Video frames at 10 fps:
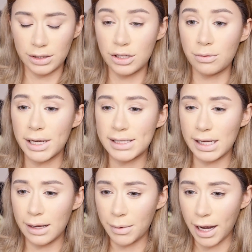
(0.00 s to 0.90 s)
do my
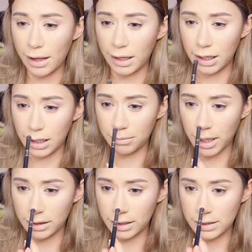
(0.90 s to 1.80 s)
same highlighting
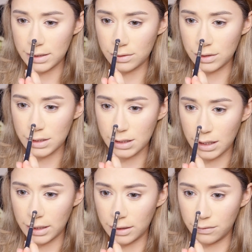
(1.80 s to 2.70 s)
method. So just
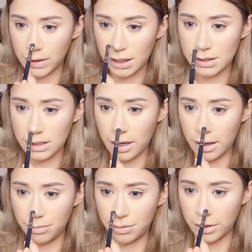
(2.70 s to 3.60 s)
kind of that
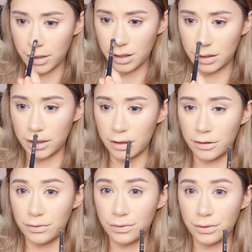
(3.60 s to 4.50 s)
top part
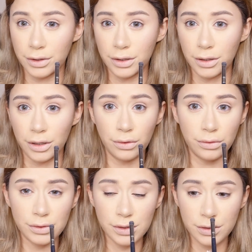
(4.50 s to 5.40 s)
of the
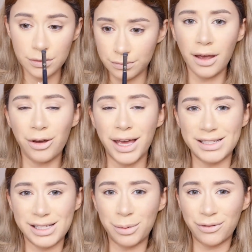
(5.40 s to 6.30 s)
nose. Okay,
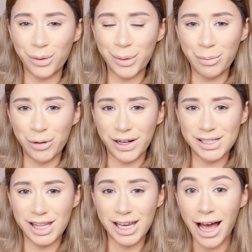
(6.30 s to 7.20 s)
so before we move on
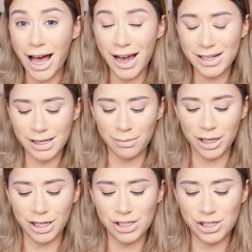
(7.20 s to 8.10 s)
to the eyes, I'm
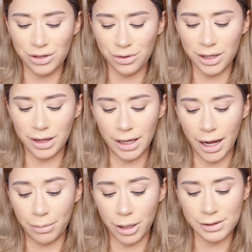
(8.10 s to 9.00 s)
gonna do the
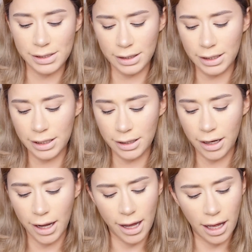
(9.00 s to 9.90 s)
eyebrows. And here
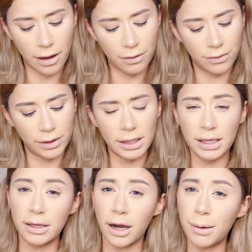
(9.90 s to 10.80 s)
I have
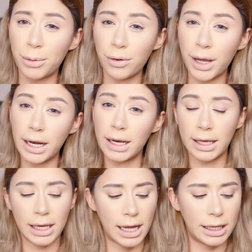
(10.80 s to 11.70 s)
the Garbo
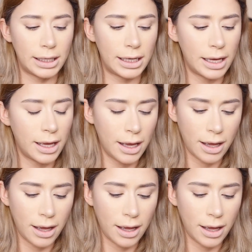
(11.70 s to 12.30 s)
and Kelly